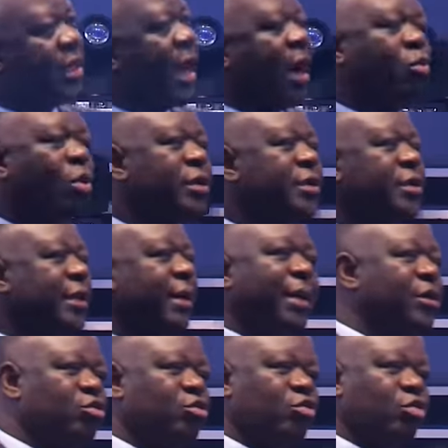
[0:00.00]
I want
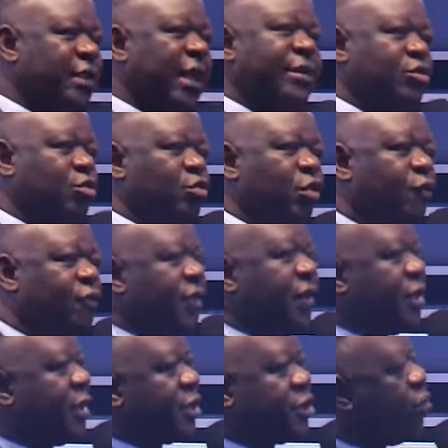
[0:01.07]
somebody to stand to your
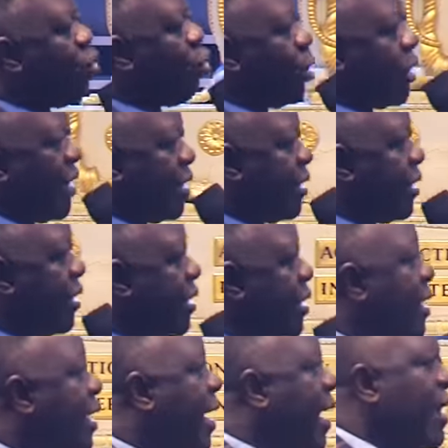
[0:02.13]
feet this morning.
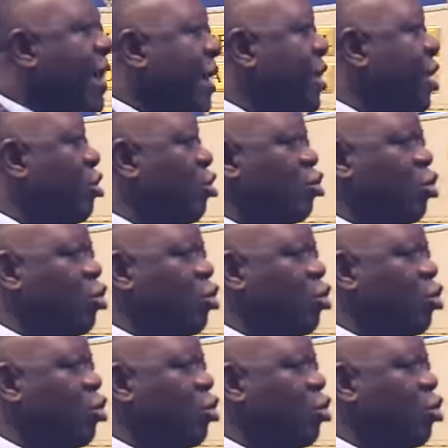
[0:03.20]
And I need you to